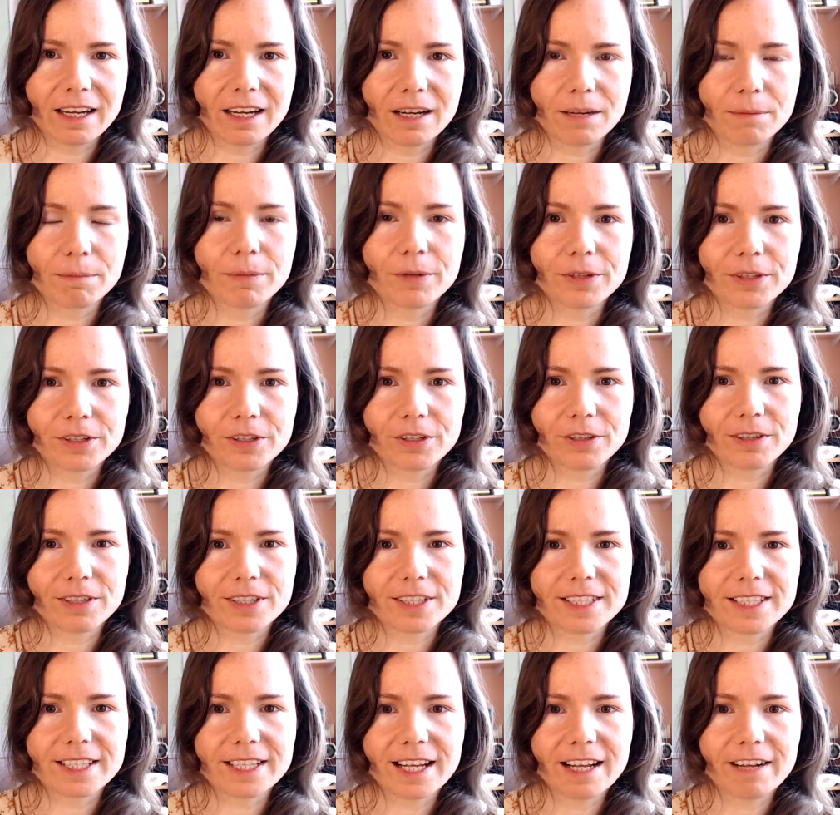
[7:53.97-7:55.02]
put
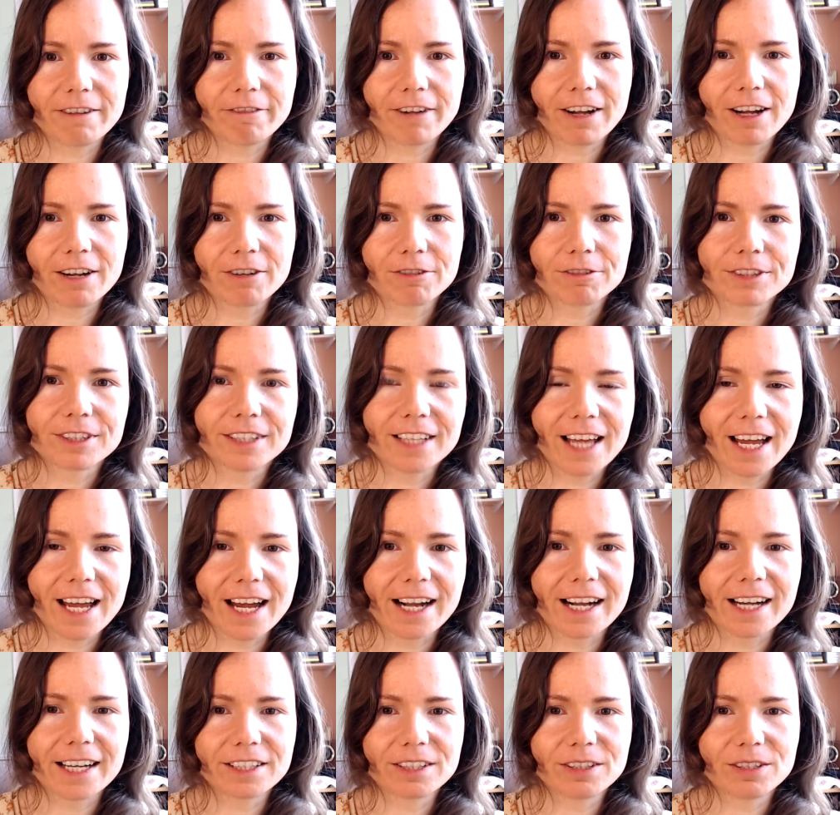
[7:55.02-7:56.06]
yourself out there,
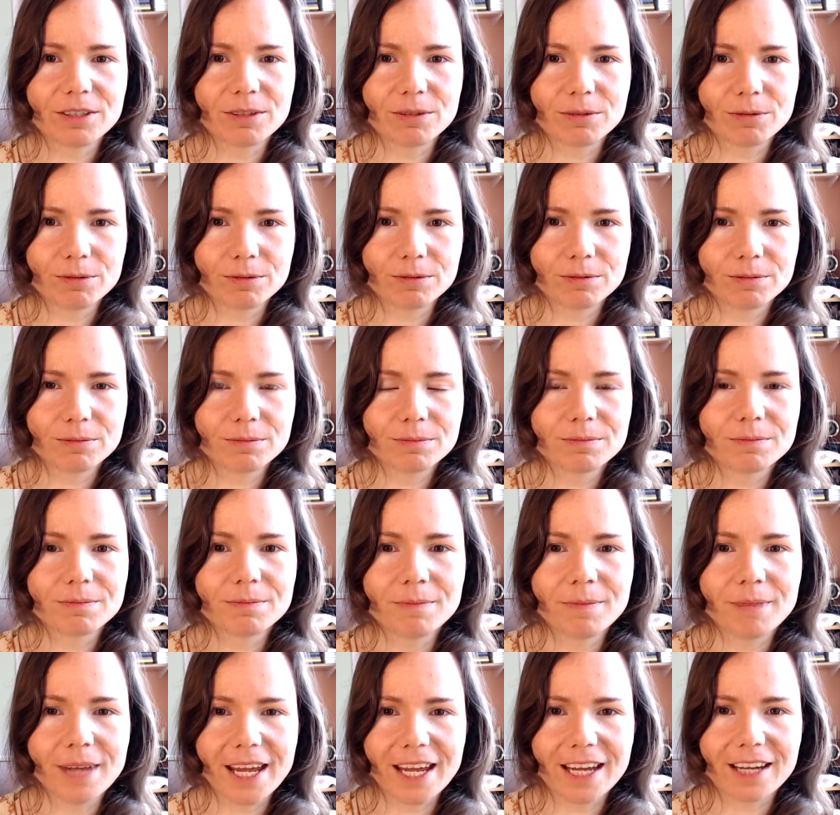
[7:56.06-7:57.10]
and you
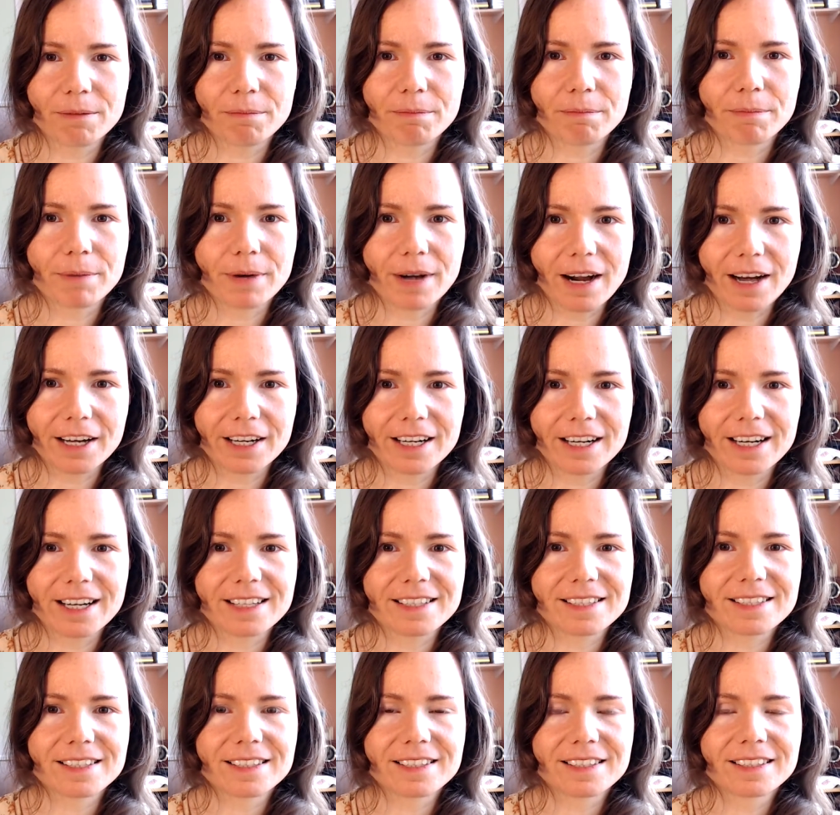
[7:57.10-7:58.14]
make a
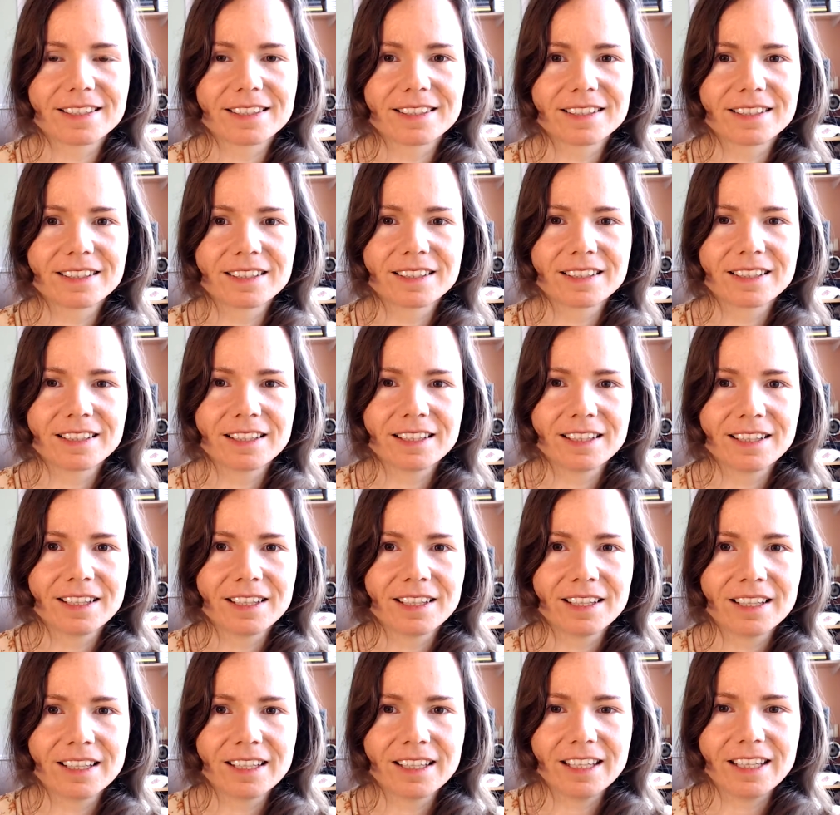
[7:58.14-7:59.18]
progress
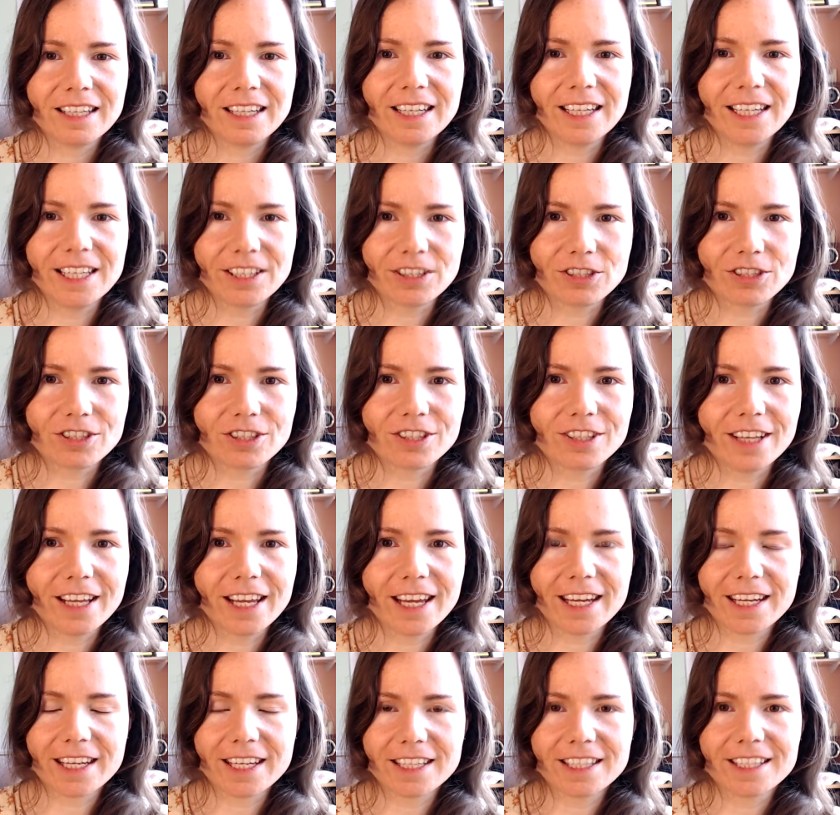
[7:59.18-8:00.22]
each
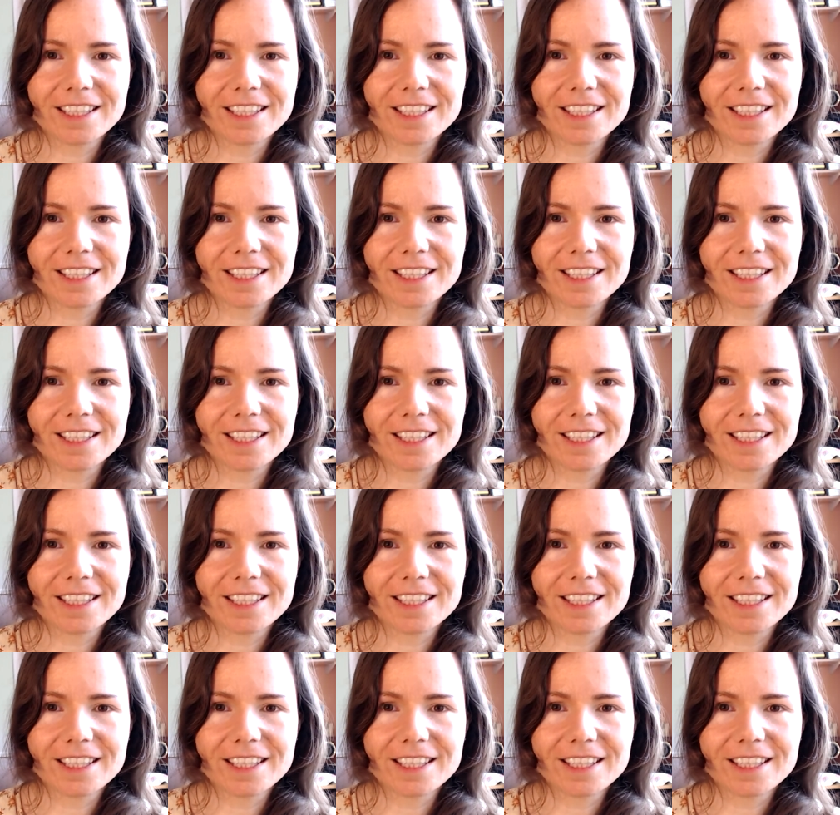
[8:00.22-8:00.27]
day,